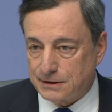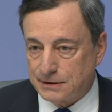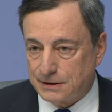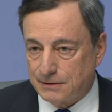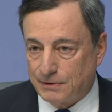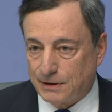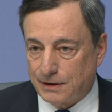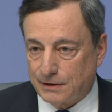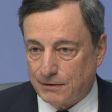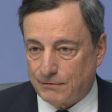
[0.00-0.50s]

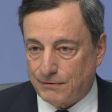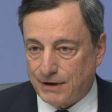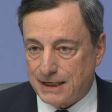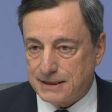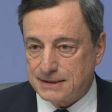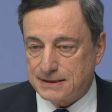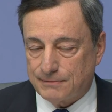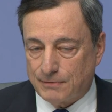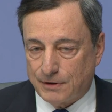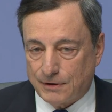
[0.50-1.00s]
the
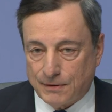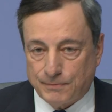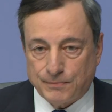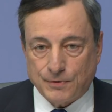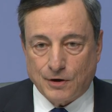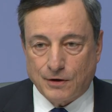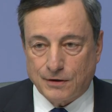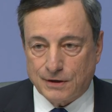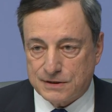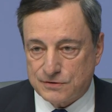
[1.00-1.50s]
rest, about the
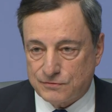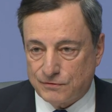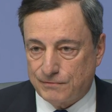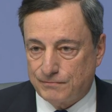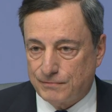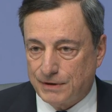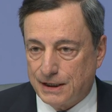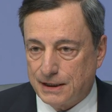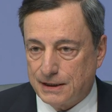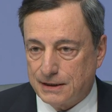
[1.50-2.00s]
progress
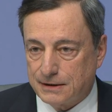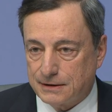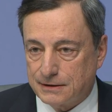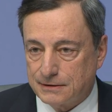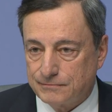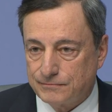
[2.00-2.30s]
we've made.